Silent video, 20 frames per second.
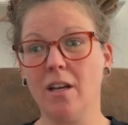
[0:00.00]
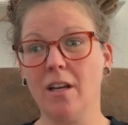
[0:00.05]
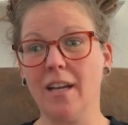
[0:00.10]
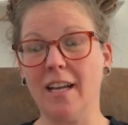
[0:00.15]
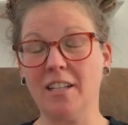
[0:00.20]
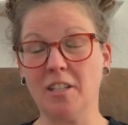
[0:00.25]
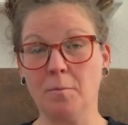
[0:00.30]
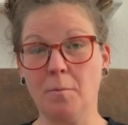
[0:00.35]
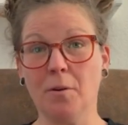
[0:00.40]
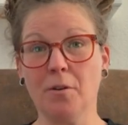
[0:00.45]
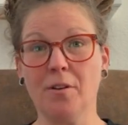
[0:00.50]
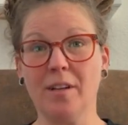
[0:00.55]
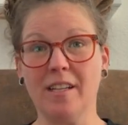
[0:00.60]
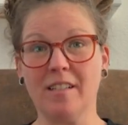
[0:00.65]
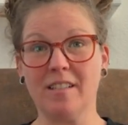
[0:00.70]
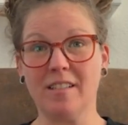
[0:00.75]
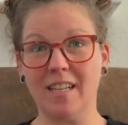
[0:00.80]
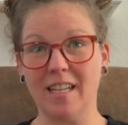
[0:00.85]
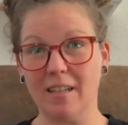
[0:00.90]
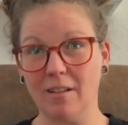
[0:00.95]

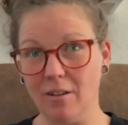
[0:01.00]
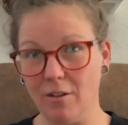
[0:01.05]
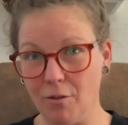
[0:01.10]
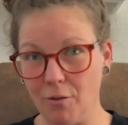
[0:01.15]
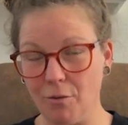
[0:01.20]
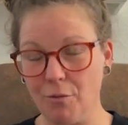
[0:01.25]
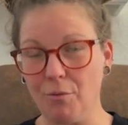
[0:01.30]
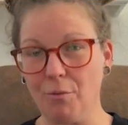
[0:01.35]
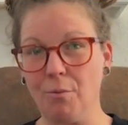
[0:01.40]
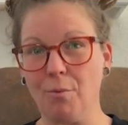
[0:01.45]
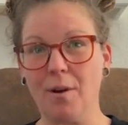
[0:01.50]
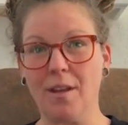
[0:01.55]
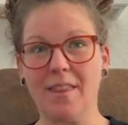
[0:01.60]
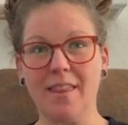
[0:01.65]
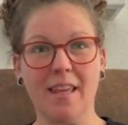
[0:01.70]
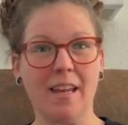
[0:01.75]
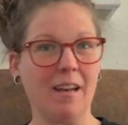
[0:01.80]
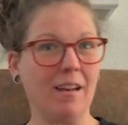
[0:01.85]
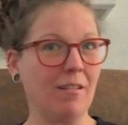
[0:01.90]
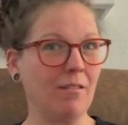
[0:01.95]
experienced
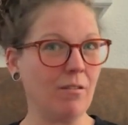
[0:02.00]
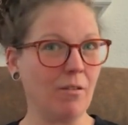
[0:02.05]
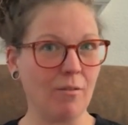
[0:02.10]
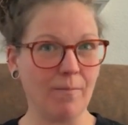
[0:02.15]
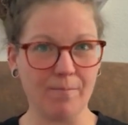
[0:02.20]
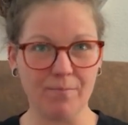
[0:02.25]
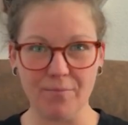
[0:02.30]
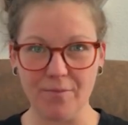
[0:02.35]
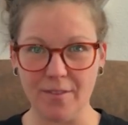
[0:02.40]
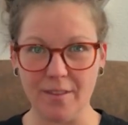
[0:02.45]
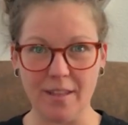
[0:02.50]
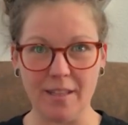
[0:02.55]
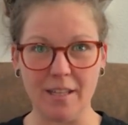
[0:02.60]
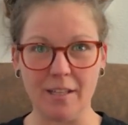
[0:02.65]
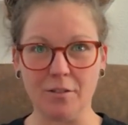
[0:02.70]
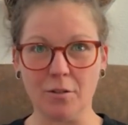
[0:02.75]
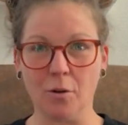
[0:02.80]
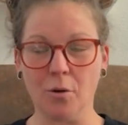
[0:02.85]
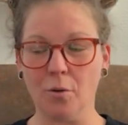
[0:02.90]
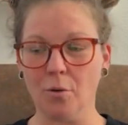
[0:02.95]
within
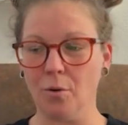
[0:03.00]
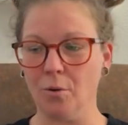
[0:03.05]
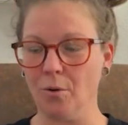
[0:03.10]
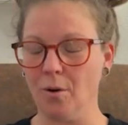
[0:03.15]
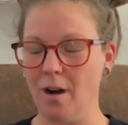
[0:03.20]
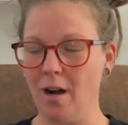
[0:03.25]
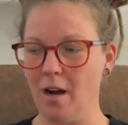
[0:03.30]
this whole